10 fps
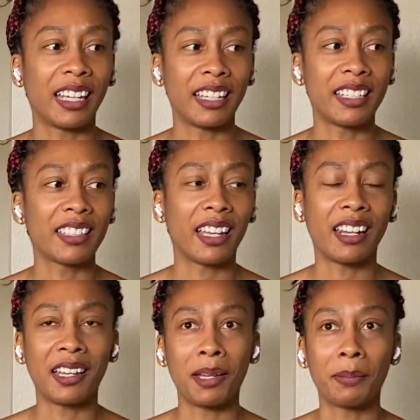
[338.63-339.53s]
he set
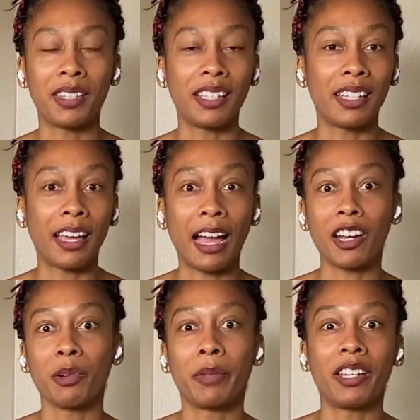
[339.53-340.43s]
up the
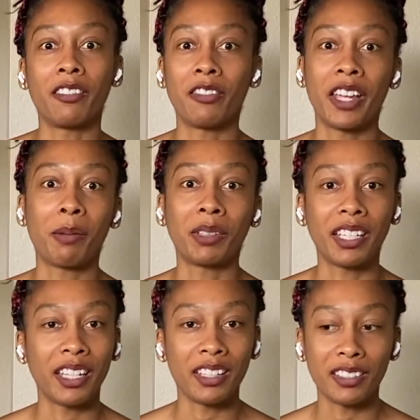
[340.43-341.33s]
Ackerman Family
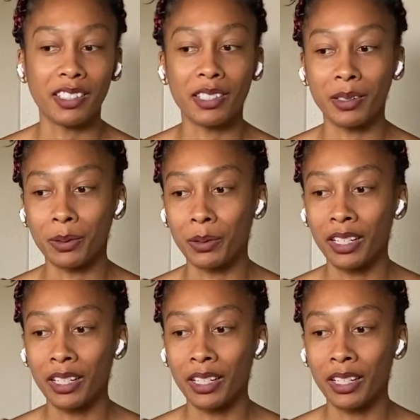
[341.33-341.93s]
Institute,